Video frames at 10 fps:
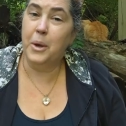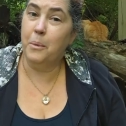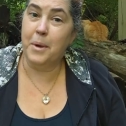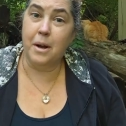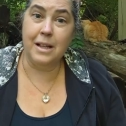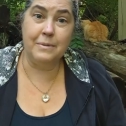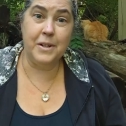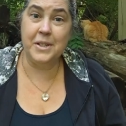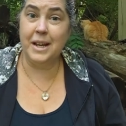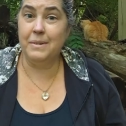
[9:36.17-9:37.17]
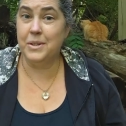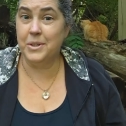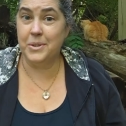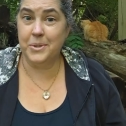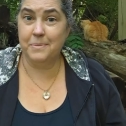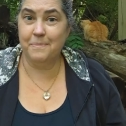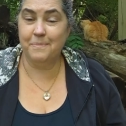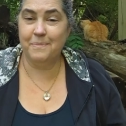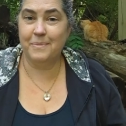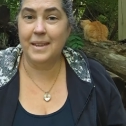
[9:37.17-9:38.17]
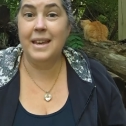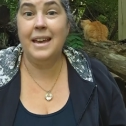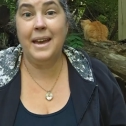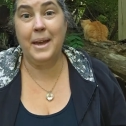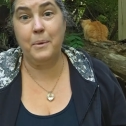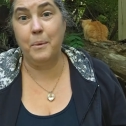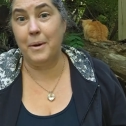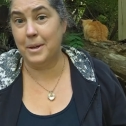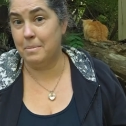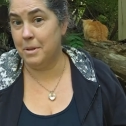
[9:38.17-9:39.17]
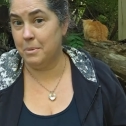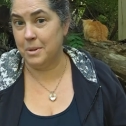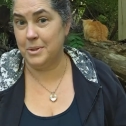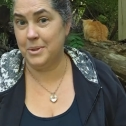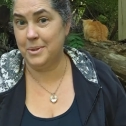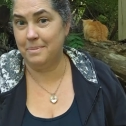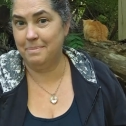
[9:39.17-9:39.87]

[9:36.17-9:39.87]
We all have our challenges, and welcome to the woods.